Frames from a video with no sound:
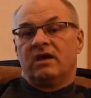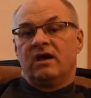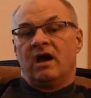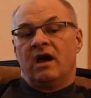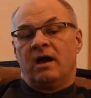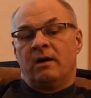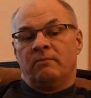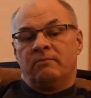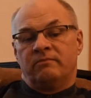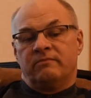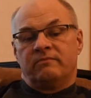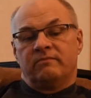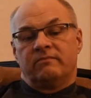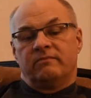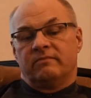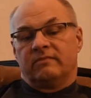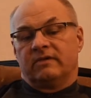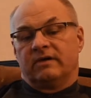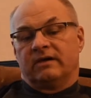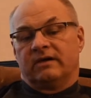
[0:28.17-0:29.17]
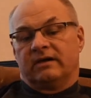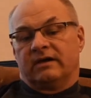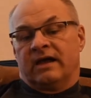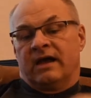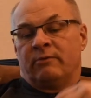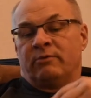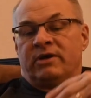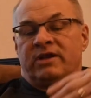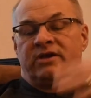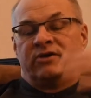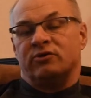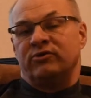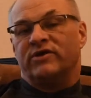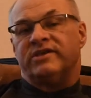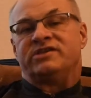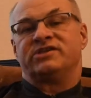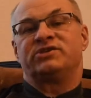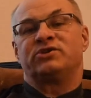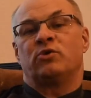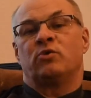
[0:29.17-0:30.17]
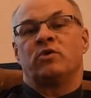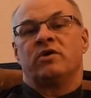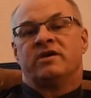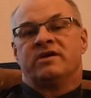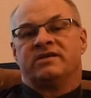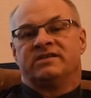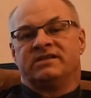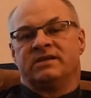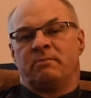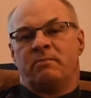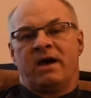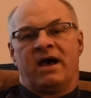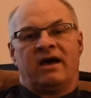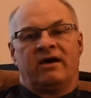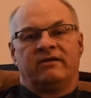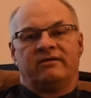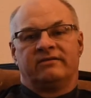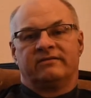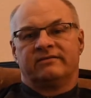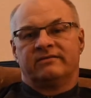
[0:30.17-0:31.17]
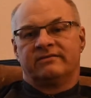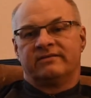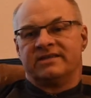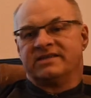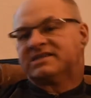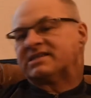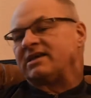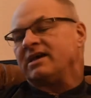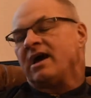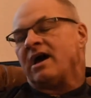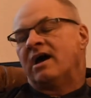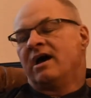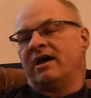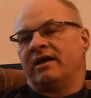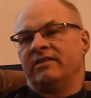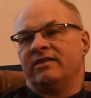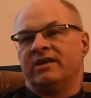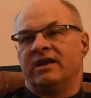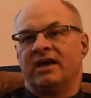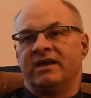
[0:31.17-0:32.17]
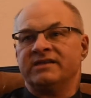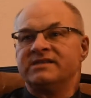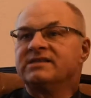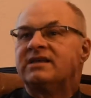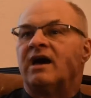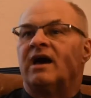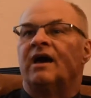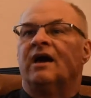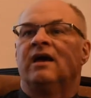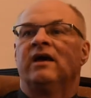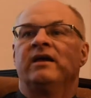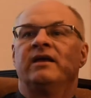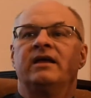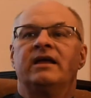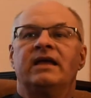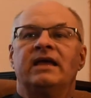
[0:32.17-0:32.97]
I would hear these stories about the sky, the night sky,